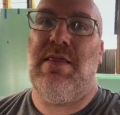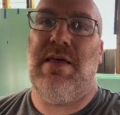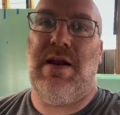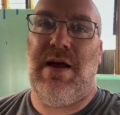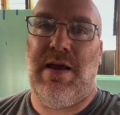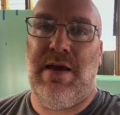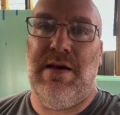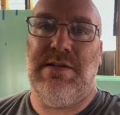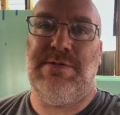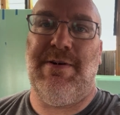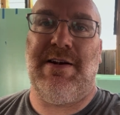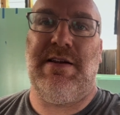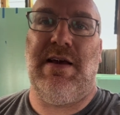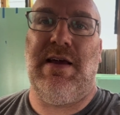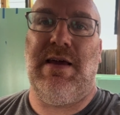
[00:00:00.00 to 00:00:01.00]
Then I can get
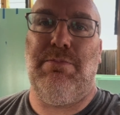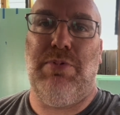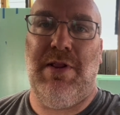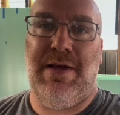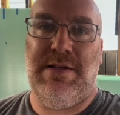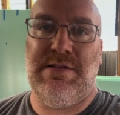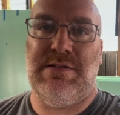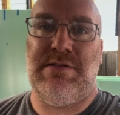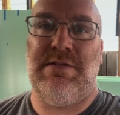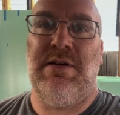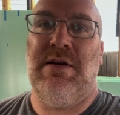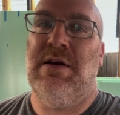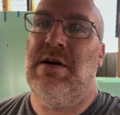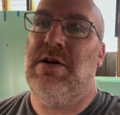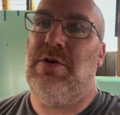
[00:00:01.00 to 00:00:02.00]
inspected, I can get plates,
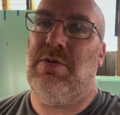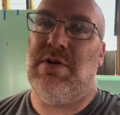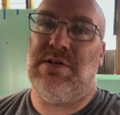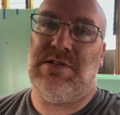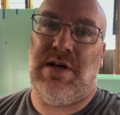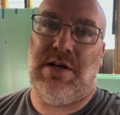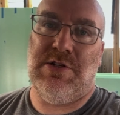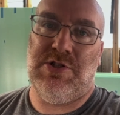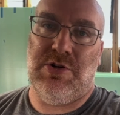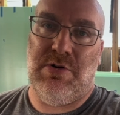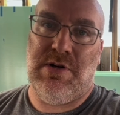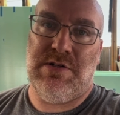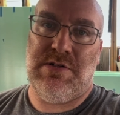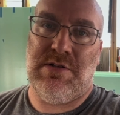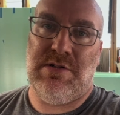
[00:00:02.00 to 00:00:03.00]
do things like
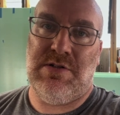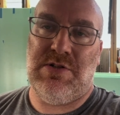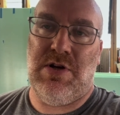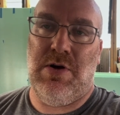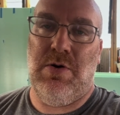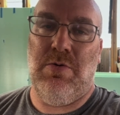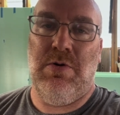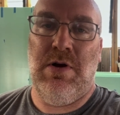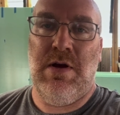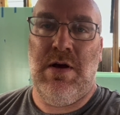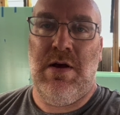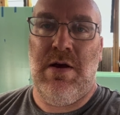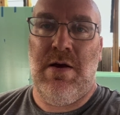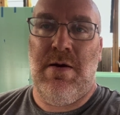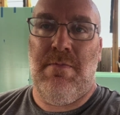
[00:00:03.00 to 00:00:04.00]
insurance. So
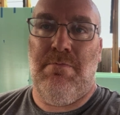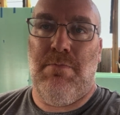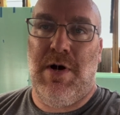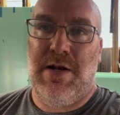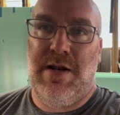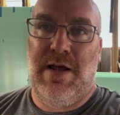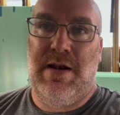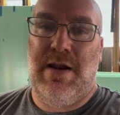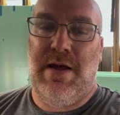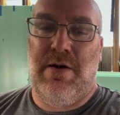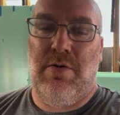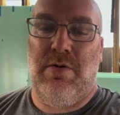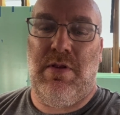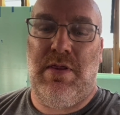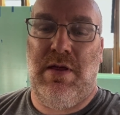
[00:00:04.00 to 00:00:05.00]
Monday
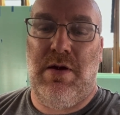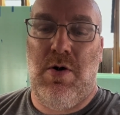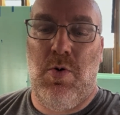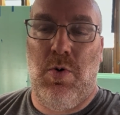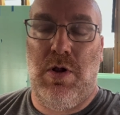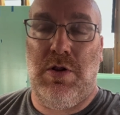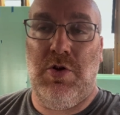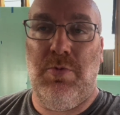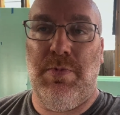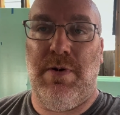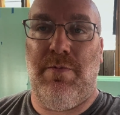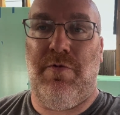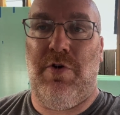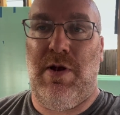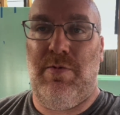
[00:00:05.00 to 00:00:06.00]
now, the whole
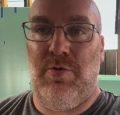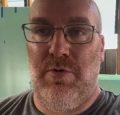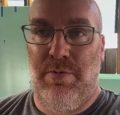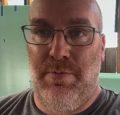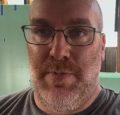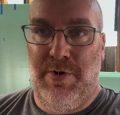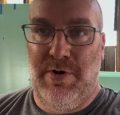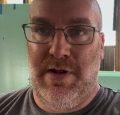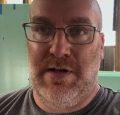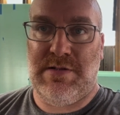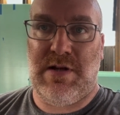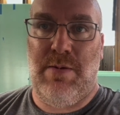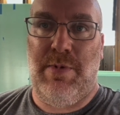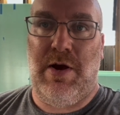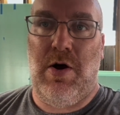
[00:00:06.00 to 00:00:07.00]
aluminum frame that we've been building is
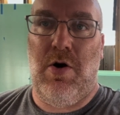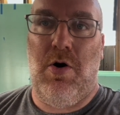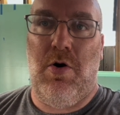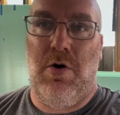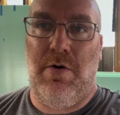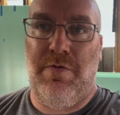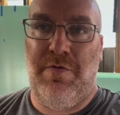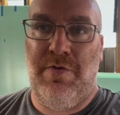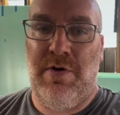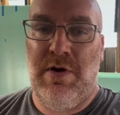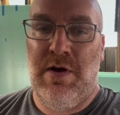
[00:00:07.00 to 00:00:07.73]
coming off.